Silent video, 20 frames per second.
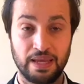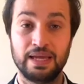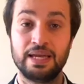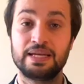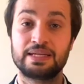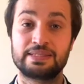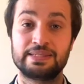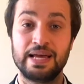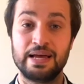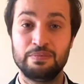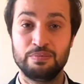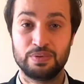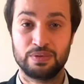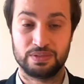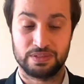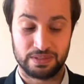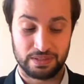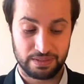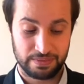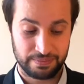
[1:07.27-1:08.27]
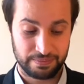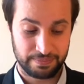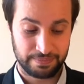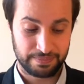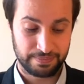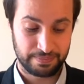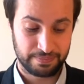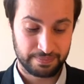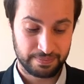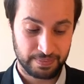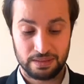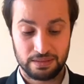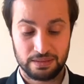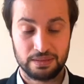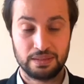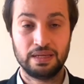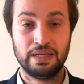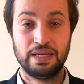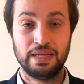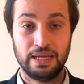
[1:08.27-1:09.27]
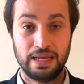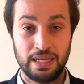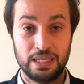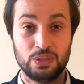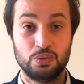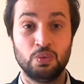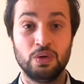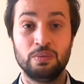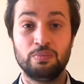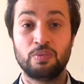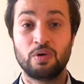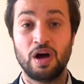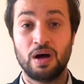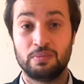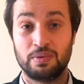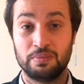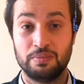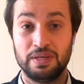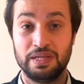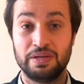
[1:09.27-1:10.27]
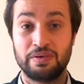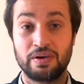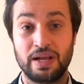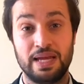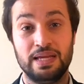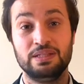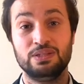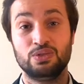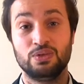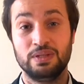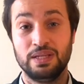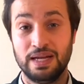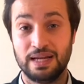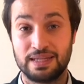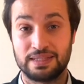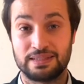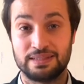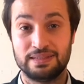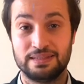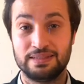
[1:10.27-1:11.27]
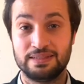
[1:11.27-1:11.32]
Examples: it will probably rain tonight.